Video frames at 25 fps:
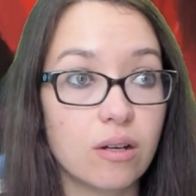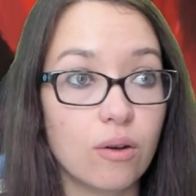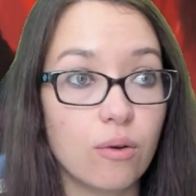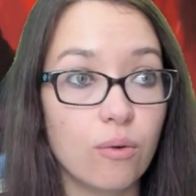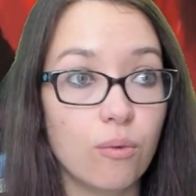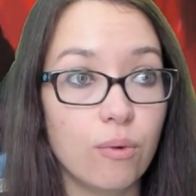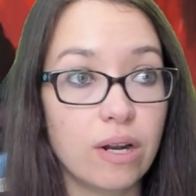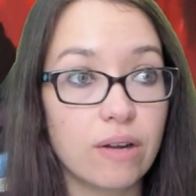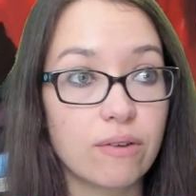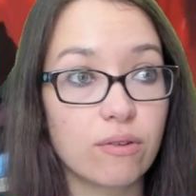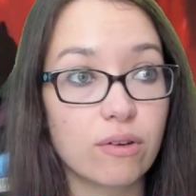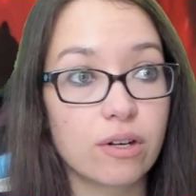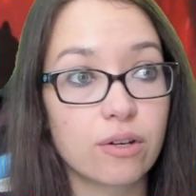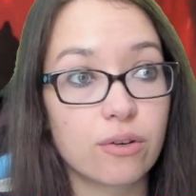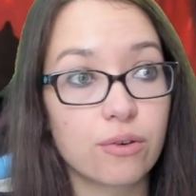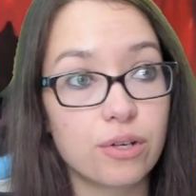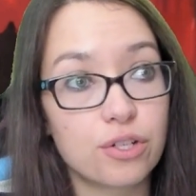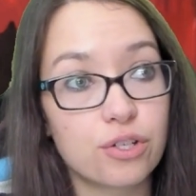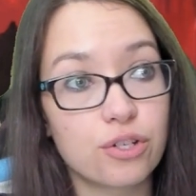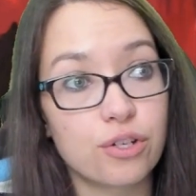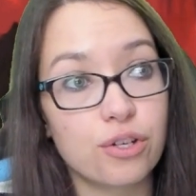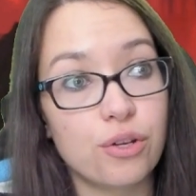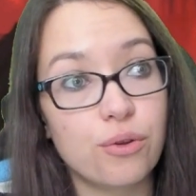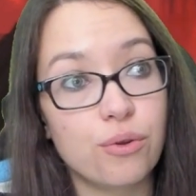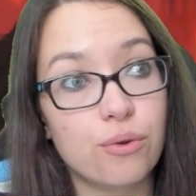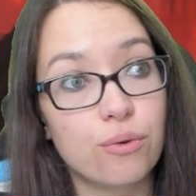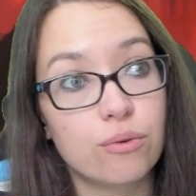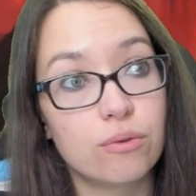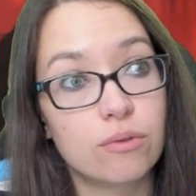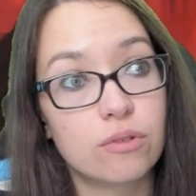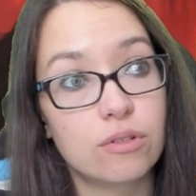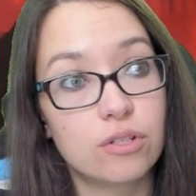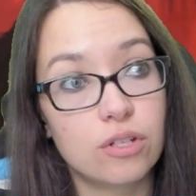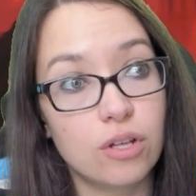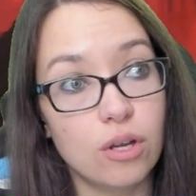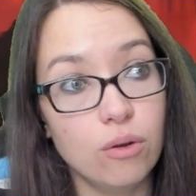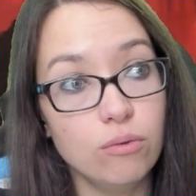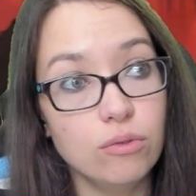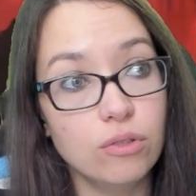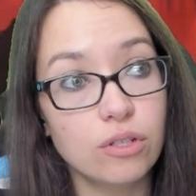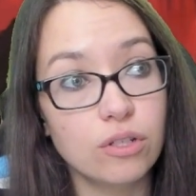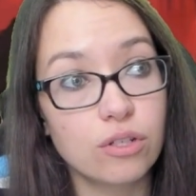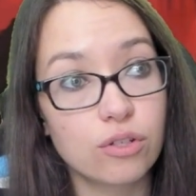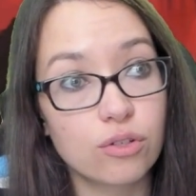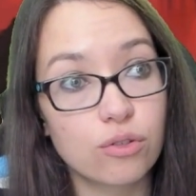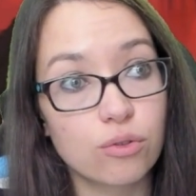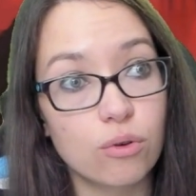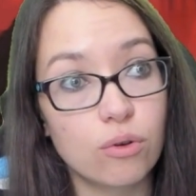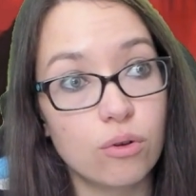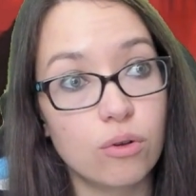Whenever a creature you don't
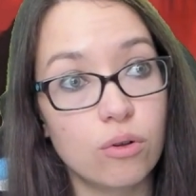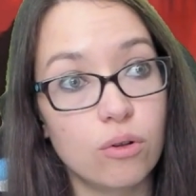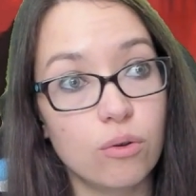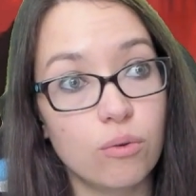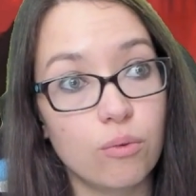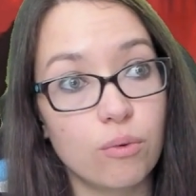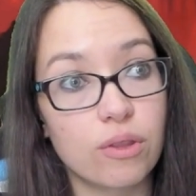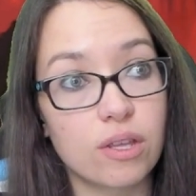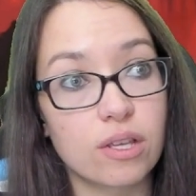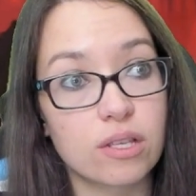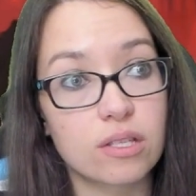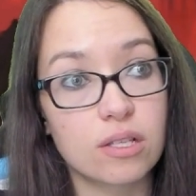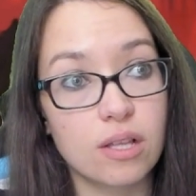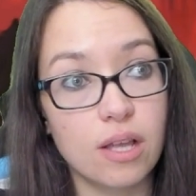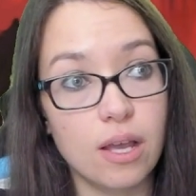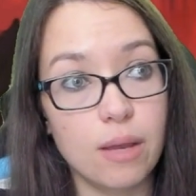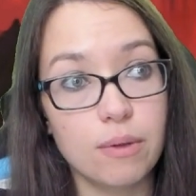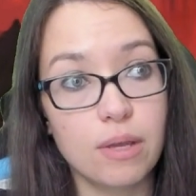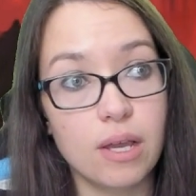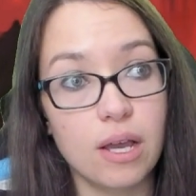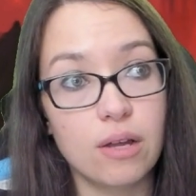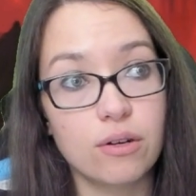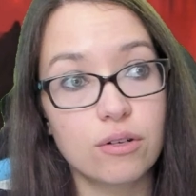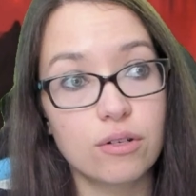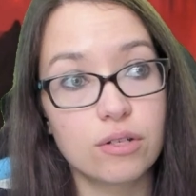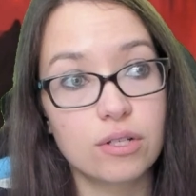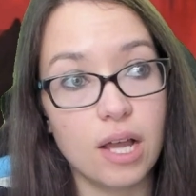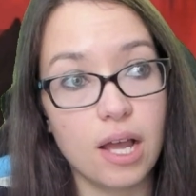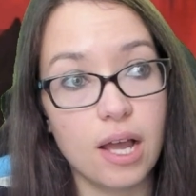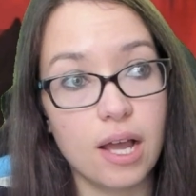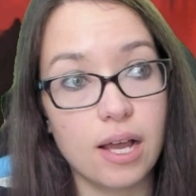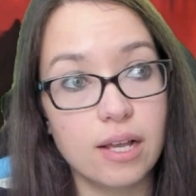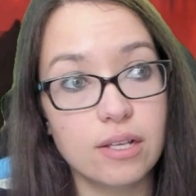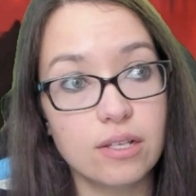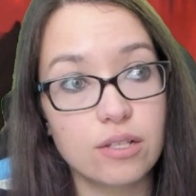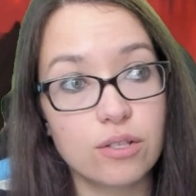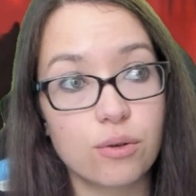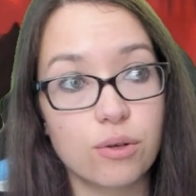control with a slime counter dies,